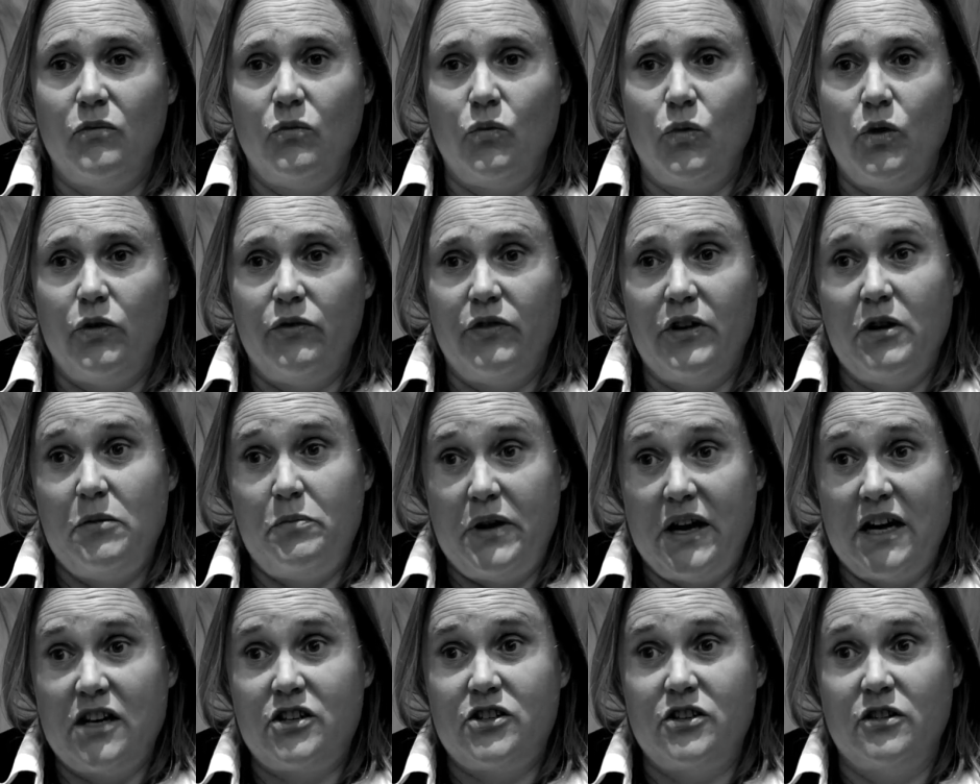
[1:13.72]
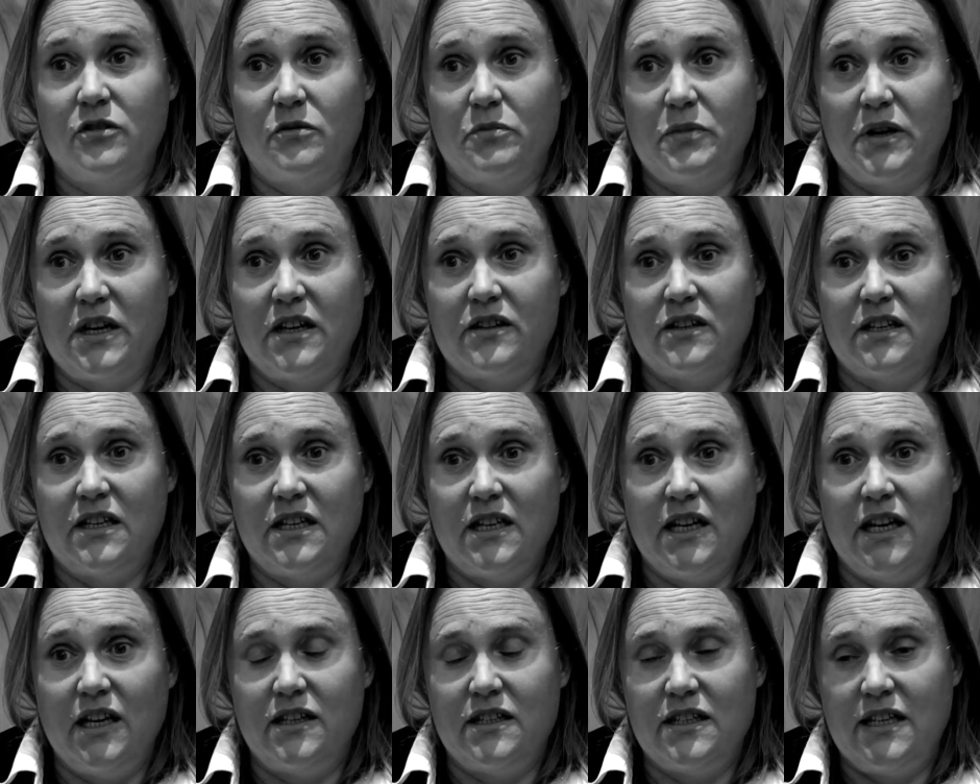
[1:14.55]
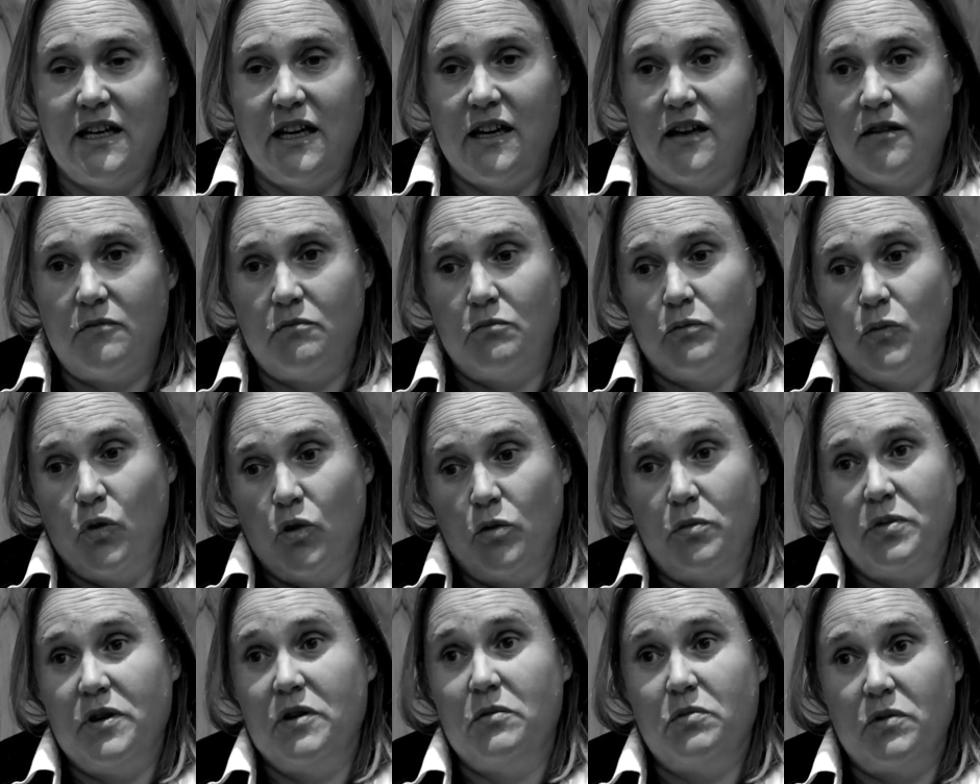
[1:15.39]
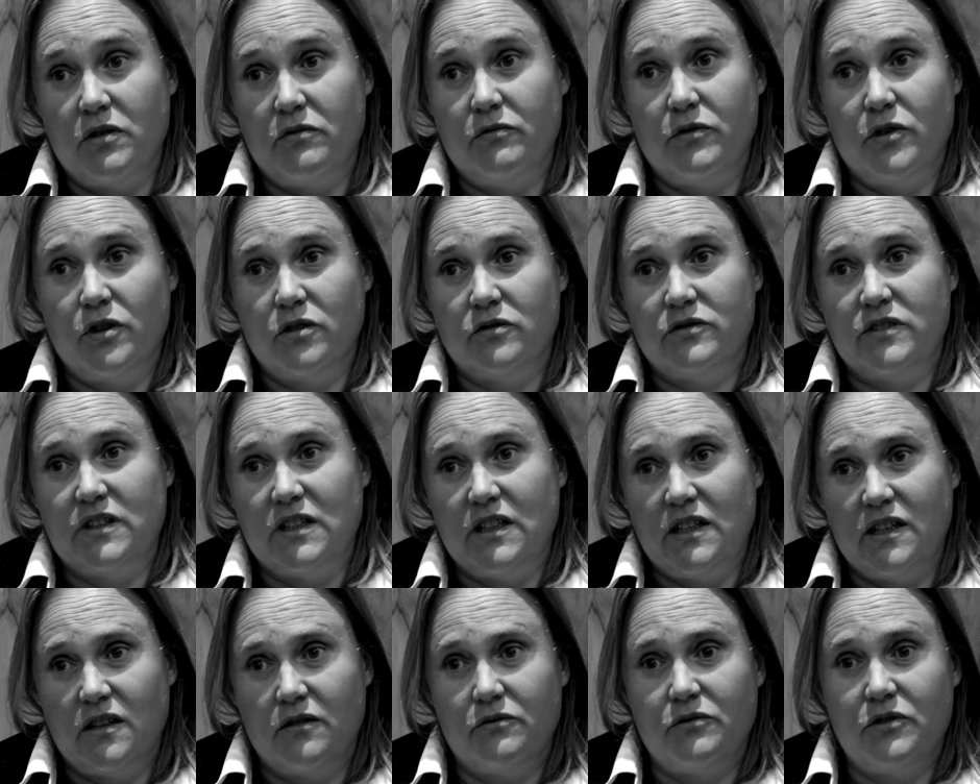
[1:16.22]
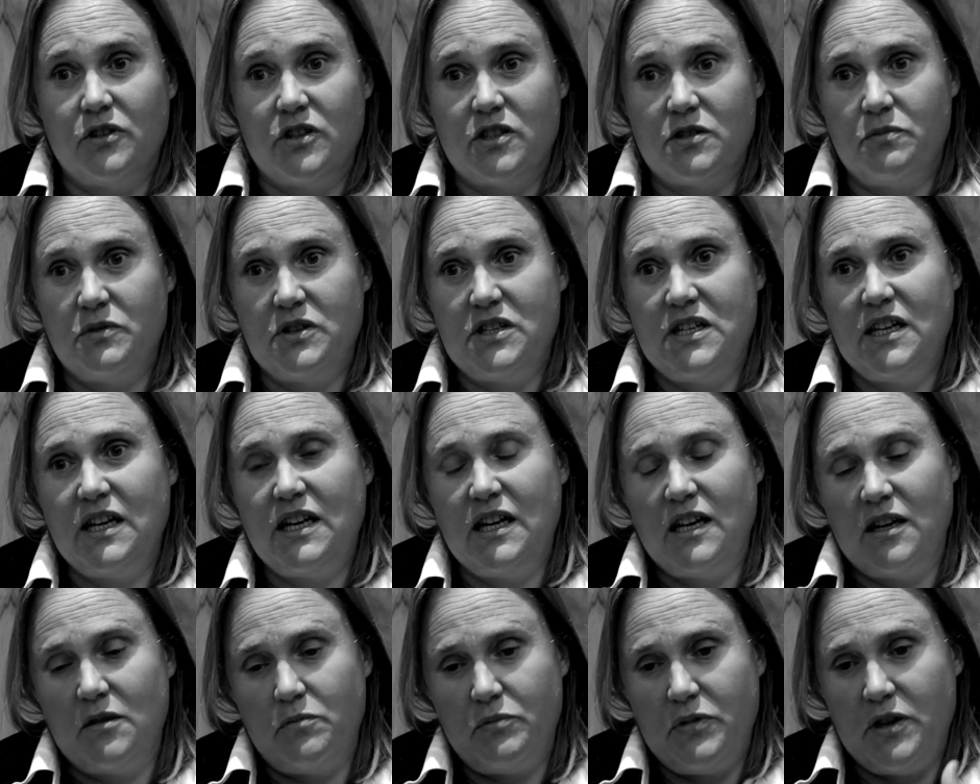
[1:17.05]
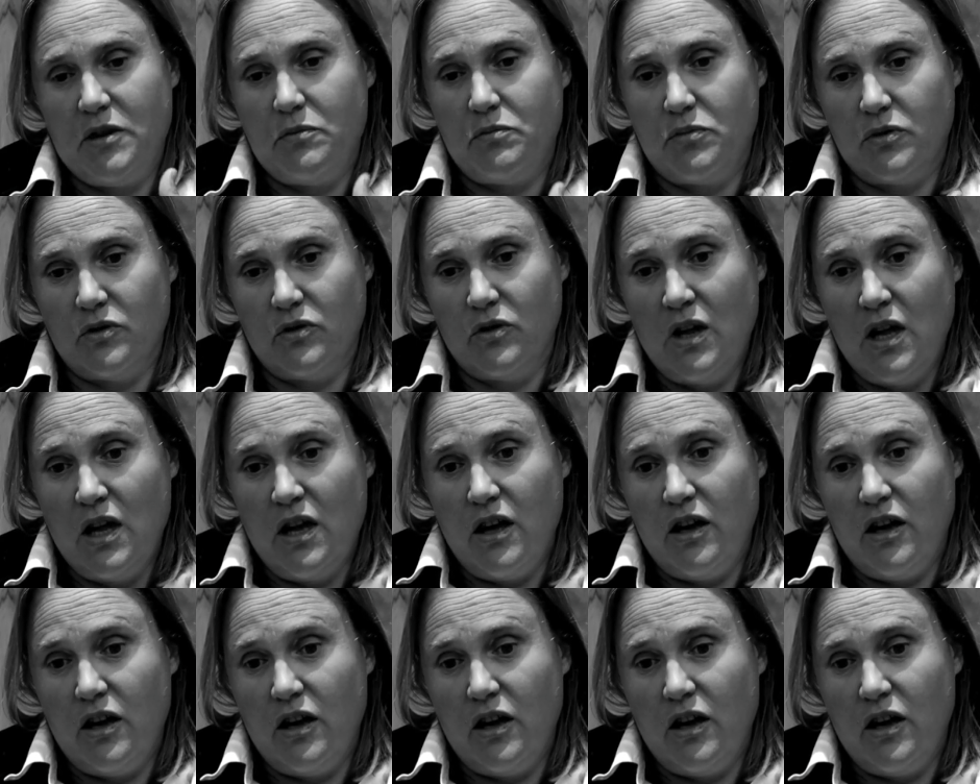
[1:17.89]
We're very passionate about the need to get more people involved in governance, particularly people